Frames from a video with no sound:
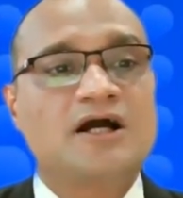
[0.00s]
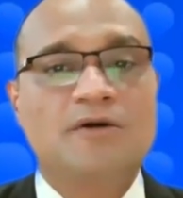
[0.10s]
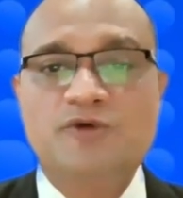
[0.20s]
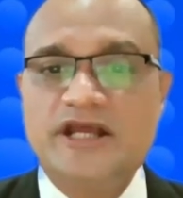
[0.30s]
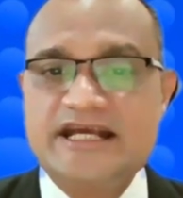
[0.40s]

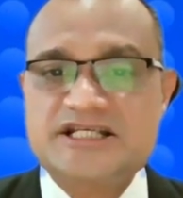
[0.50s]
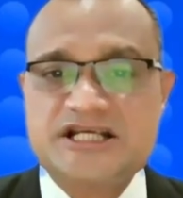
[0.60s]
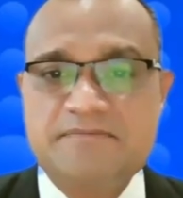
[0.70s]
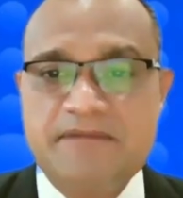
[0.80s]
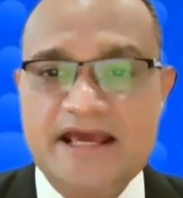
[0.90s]

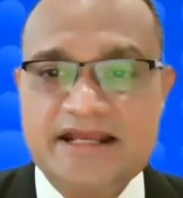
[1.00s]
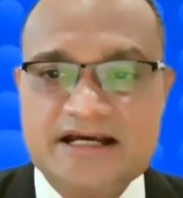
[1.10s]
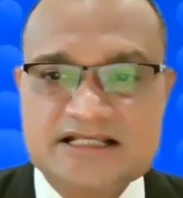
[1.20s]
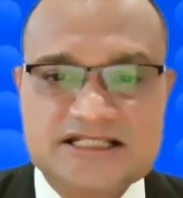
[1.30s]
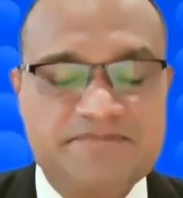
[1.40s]
Communication
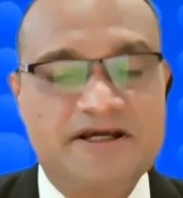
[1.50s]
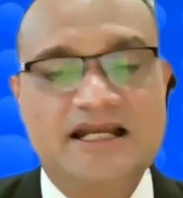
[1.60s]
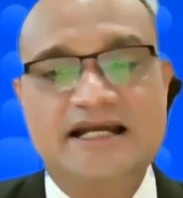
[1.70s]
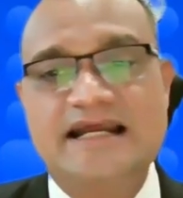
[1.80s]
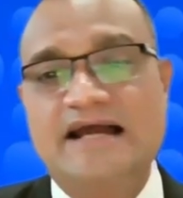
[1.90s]
barriers,
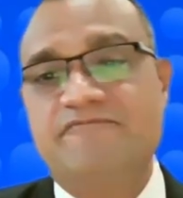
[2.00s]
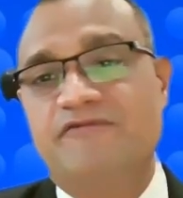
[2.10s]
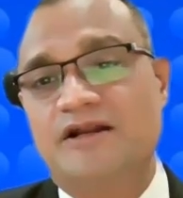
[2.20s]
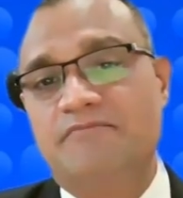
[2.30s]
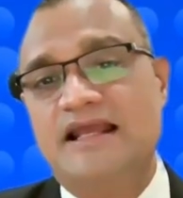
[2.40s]
typically type
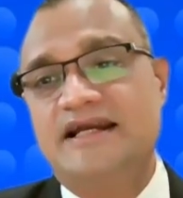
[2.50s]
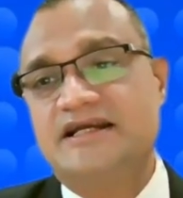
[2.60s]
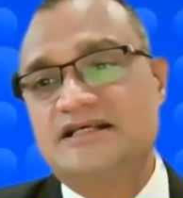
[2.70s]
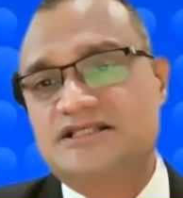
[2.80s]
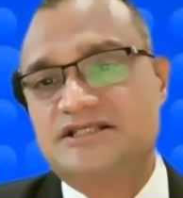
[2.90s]
1
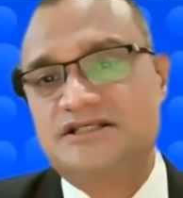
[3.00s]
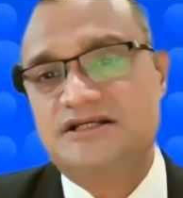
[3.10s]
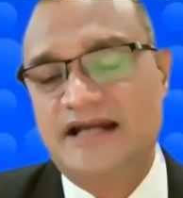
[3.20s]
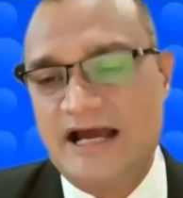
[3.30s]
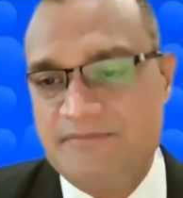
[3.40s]

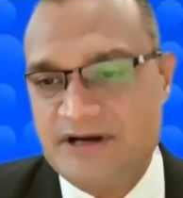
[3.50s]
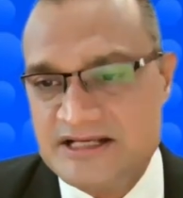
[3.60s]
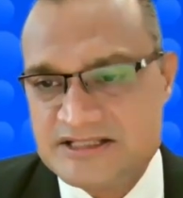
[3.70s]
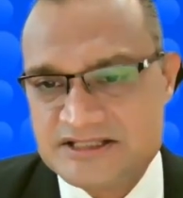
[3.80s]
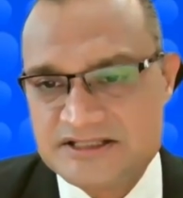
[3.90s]
mellitus,
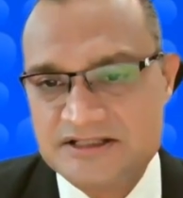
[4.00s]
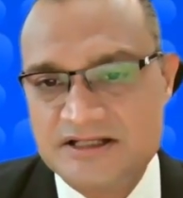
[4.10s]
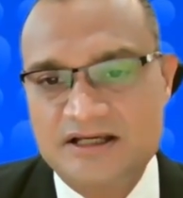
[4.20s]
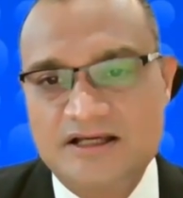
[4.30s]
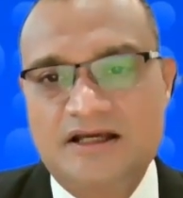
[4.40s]
diabetes,
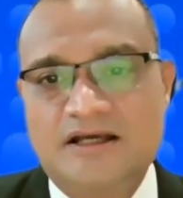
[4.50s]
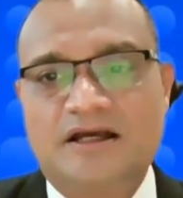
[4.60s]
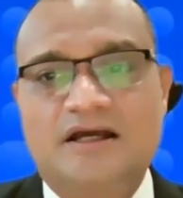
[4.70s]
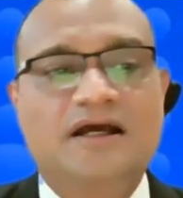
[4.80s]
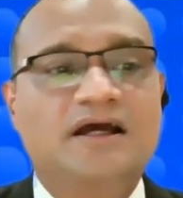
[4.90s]

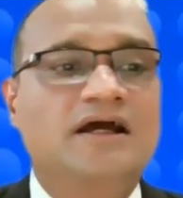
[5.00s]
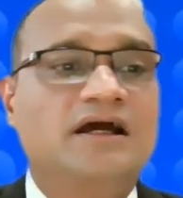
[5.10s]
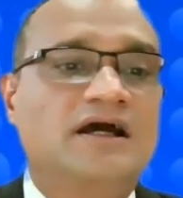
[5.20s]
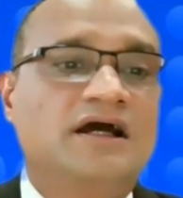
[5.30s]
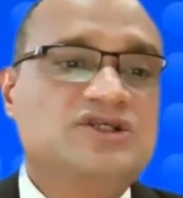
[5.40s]

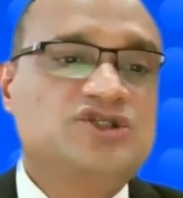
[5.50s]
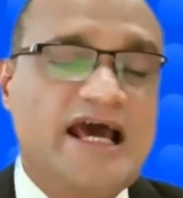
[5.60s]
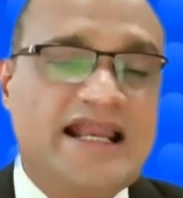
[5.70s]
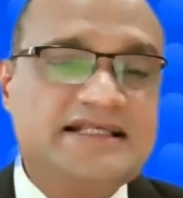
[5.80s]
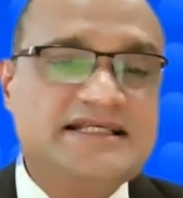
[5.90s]

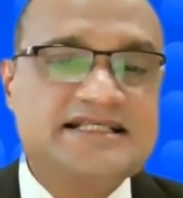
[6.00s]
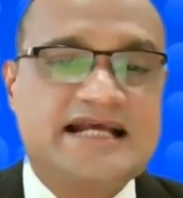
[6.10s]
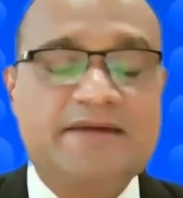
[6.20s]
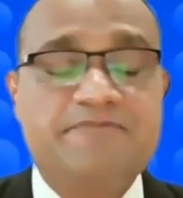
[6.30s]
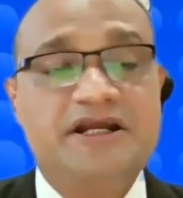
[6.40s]
challenges
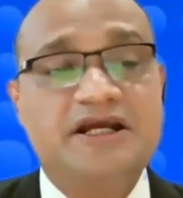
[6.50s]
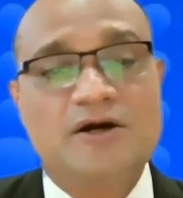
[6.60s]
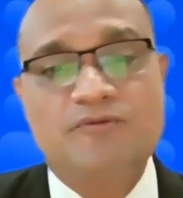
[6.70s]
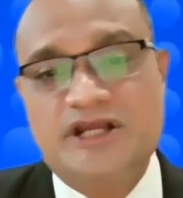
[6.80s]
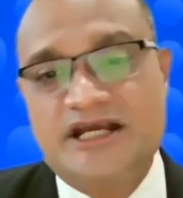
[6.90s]
adapting
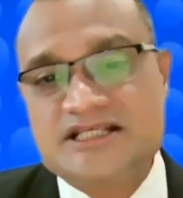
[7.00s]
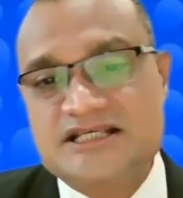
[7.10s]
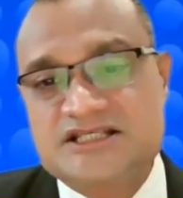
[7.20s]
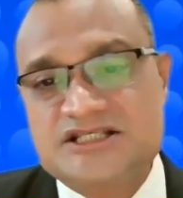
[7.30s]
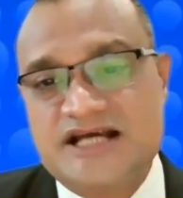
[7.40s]

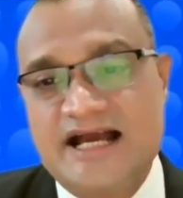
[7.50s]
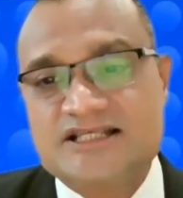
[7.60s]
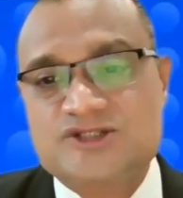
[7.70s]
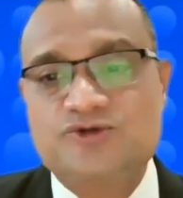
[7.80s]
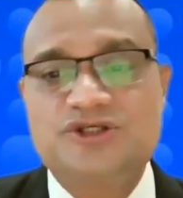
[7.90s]
communication
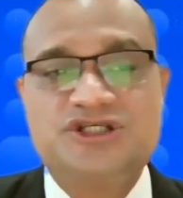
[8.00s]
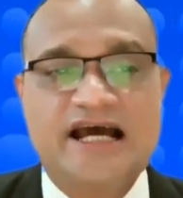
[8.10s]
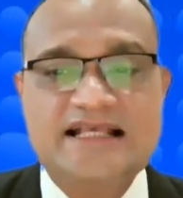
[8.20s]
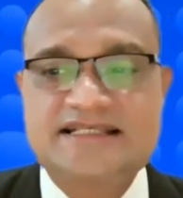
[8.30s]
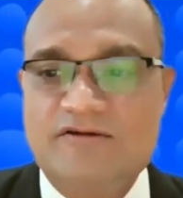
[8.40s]
styles to the
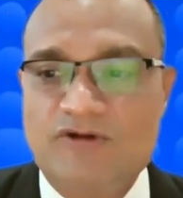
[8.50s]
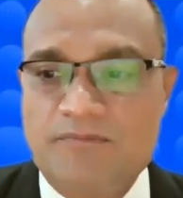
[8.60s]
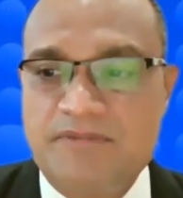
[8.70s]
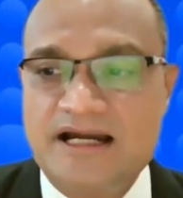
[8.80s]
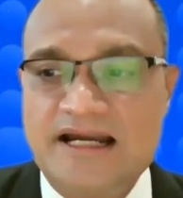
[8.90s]
child's
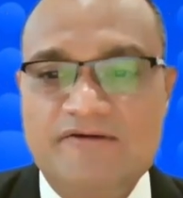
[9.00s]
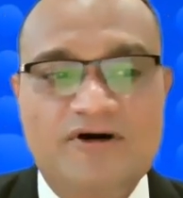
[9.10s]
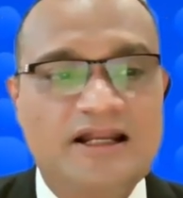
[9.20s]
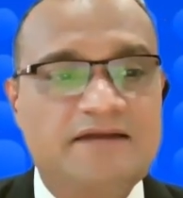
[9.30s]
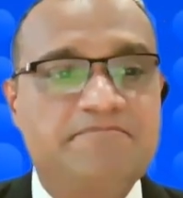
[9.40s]
development
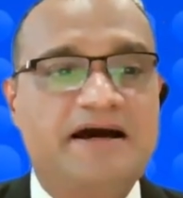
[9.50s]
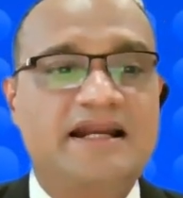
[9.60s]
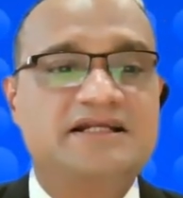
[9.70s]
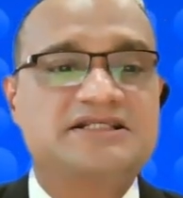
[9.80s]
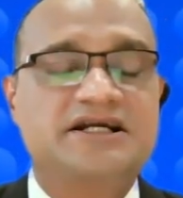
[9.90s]
level and
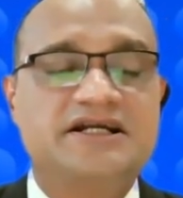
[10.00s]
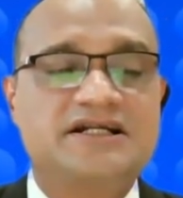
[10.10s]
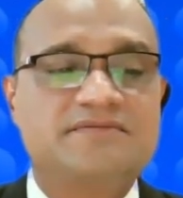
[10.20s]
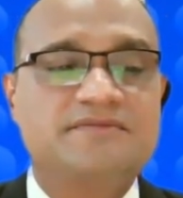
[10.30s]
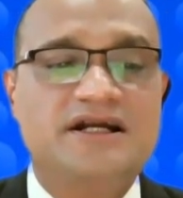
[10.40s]
parents'
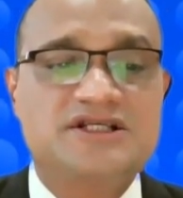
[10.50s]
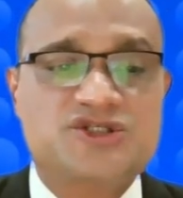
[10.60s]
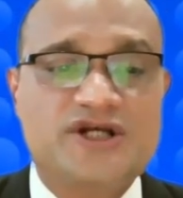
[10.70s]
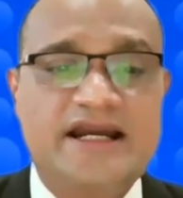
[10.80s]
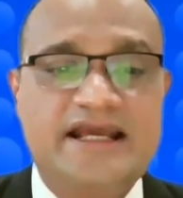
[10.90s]

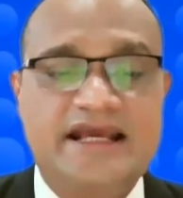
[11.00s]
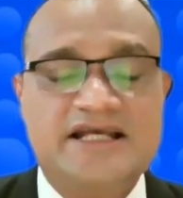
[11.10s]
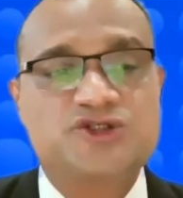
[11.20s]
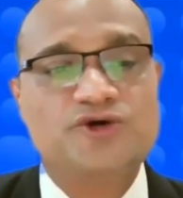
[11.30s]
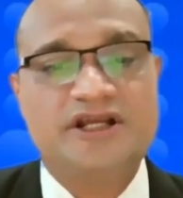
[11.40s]
understanding,
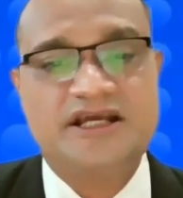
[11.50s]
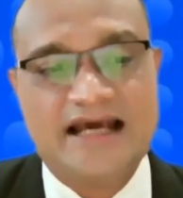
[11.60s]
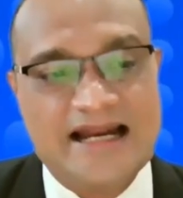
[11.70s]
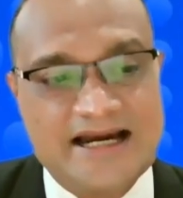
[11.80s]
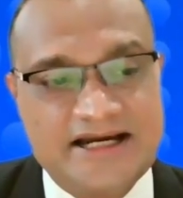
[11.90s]
ensuring
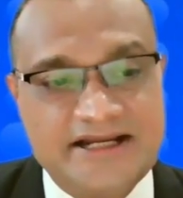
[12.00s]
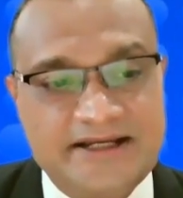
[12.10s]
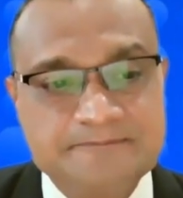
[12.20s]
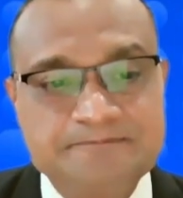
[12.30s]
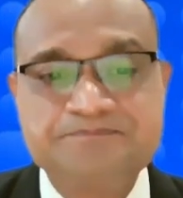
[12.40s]

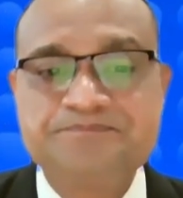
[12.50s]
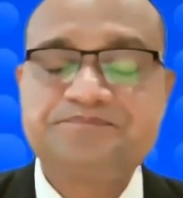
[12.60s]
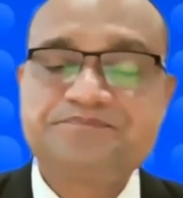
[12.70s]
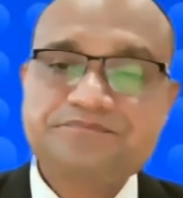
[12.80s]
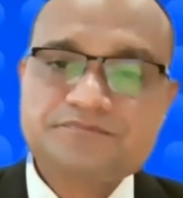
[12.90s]
clarity,
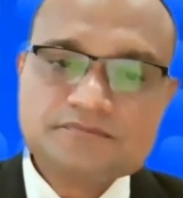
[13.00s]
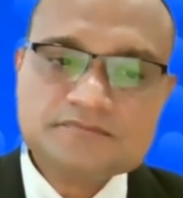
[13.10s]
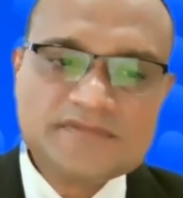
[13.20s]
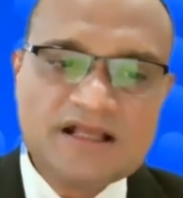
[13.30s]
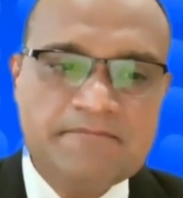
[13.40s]

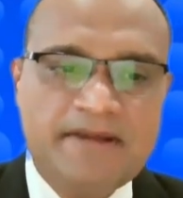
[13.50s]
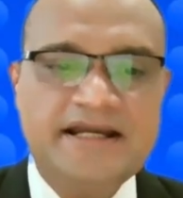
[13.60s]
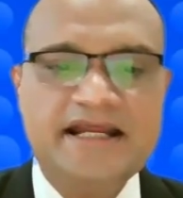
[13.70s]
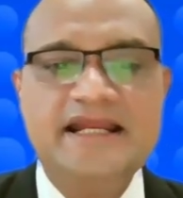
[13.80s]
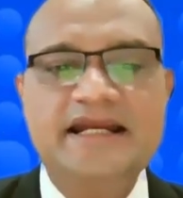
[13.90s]

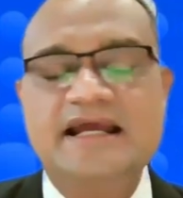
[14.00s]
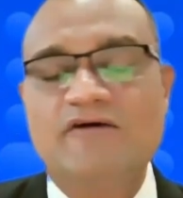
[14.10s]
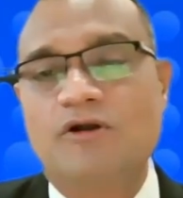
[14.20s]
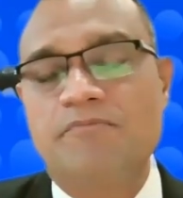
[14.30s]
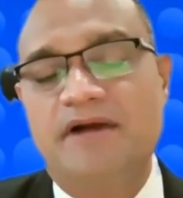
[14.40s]
maintaining
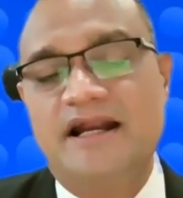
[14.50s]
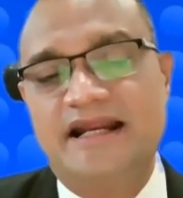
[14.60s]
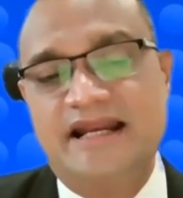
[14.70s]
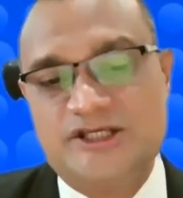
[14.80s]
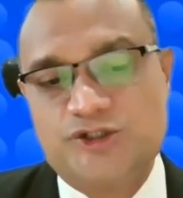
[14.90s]

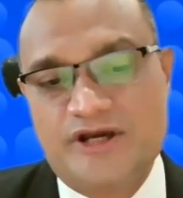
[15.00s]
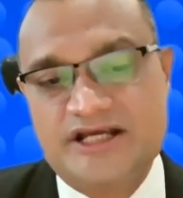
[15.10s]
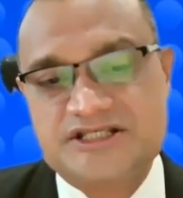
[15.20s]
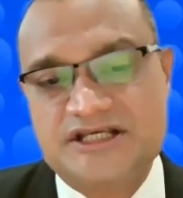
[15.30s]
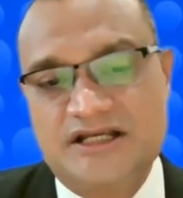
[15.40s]
development and
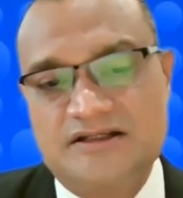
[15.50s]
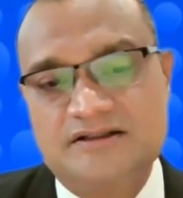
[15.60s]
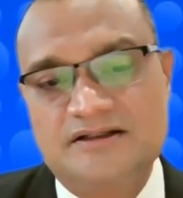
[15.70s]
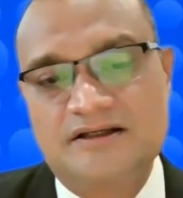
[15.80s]
education,